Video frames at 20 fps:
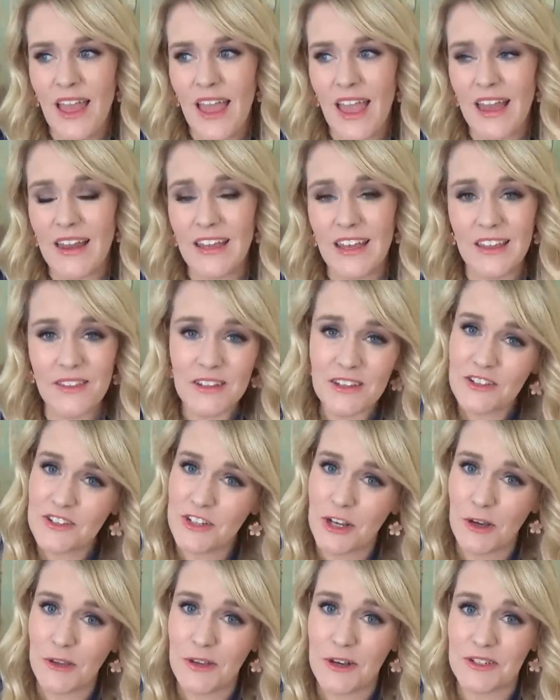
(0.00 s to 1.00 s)
And in this
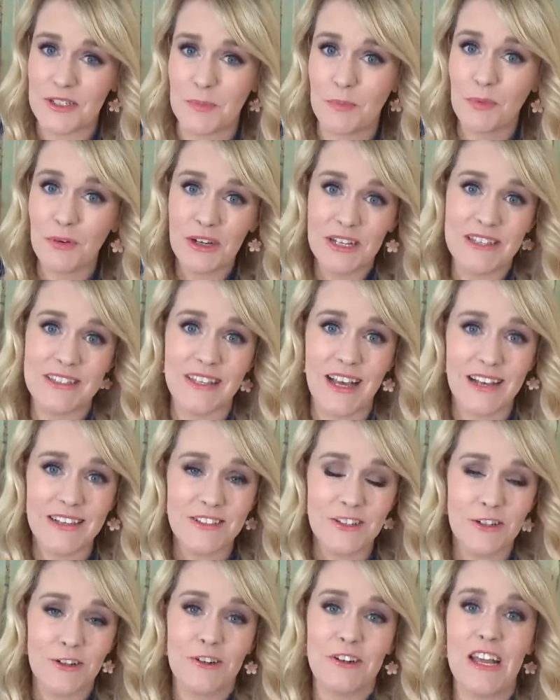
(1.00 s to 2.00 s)
show, there's a
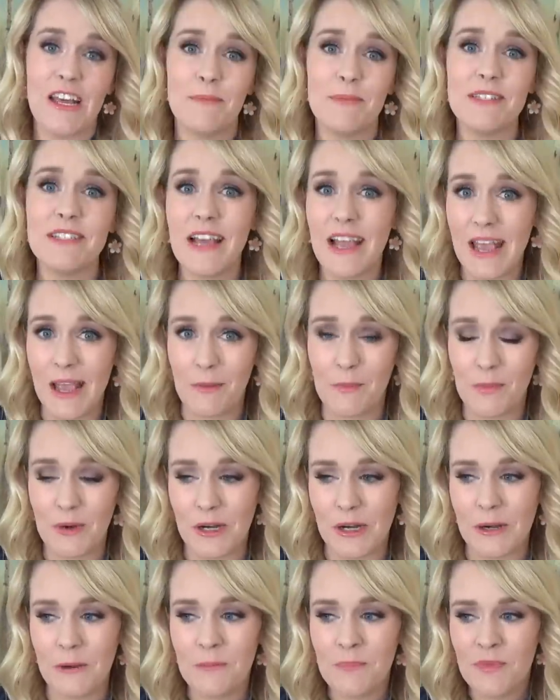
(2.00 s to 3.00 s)
princess, and her name is
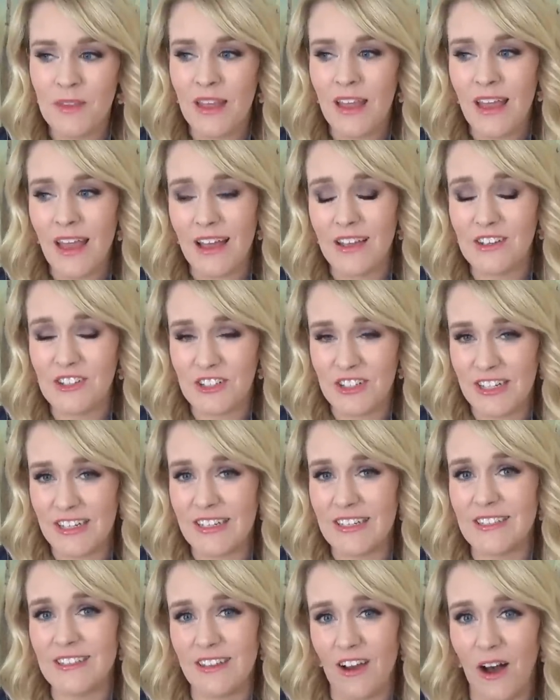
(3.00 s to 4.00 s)
Amber, and
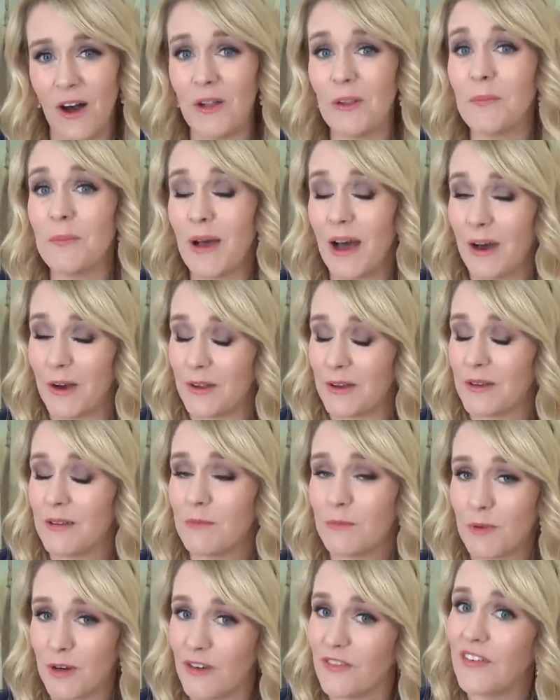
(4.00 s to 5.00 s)
she's all about
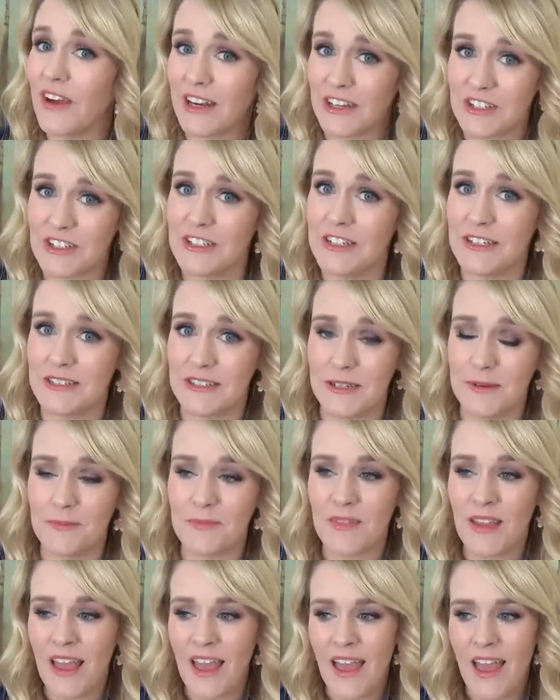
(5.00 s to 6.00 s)

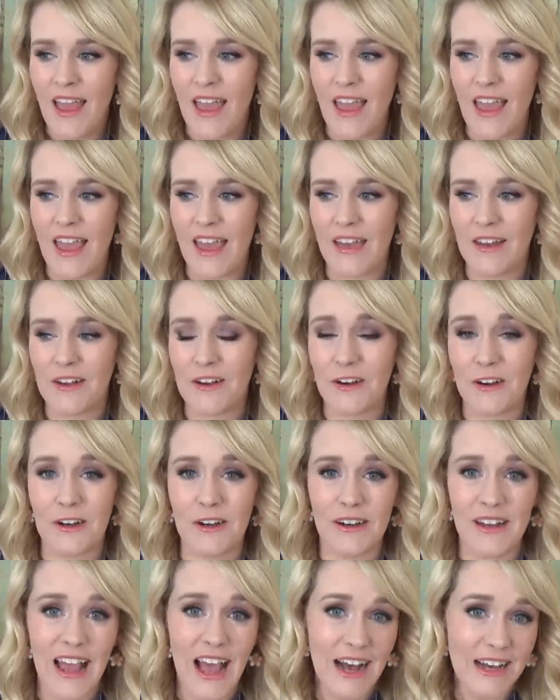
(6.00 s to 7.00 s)
perfectionism. And
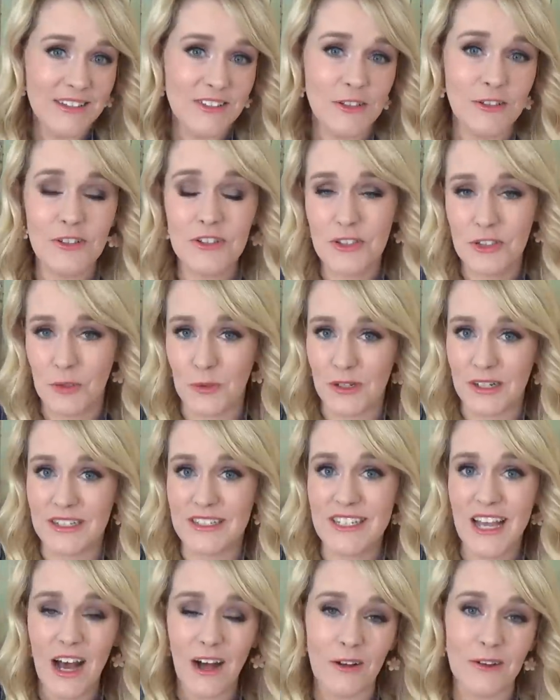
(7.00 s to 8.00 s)
her castle
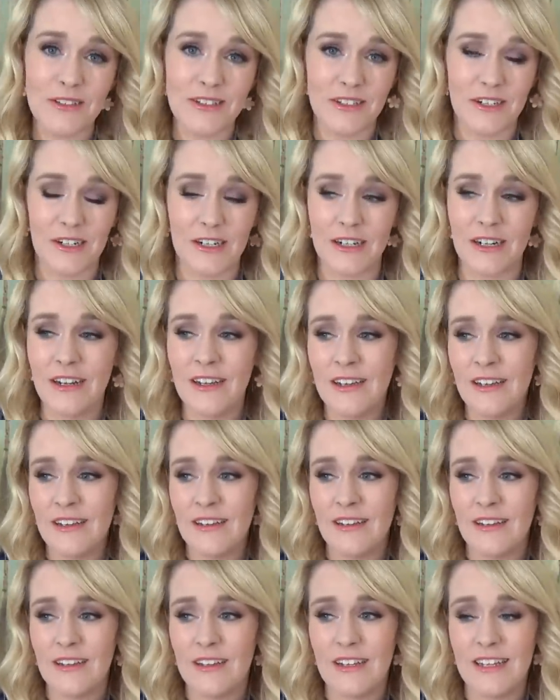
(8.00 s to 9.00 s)
steward tells her,
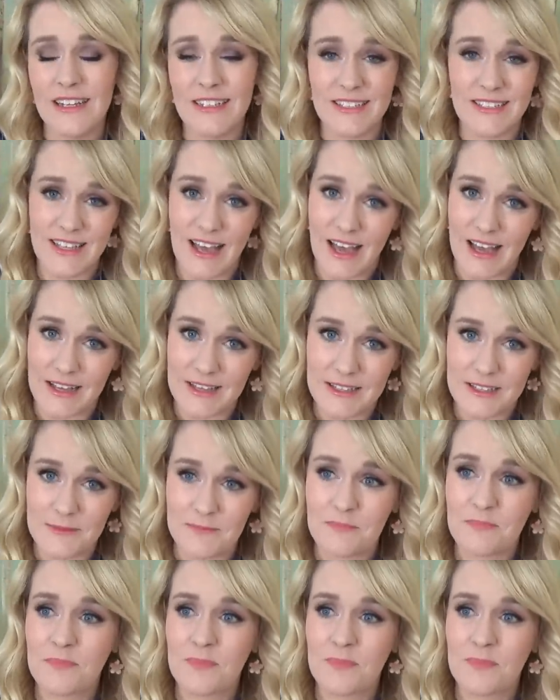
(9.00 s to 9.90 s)
he says,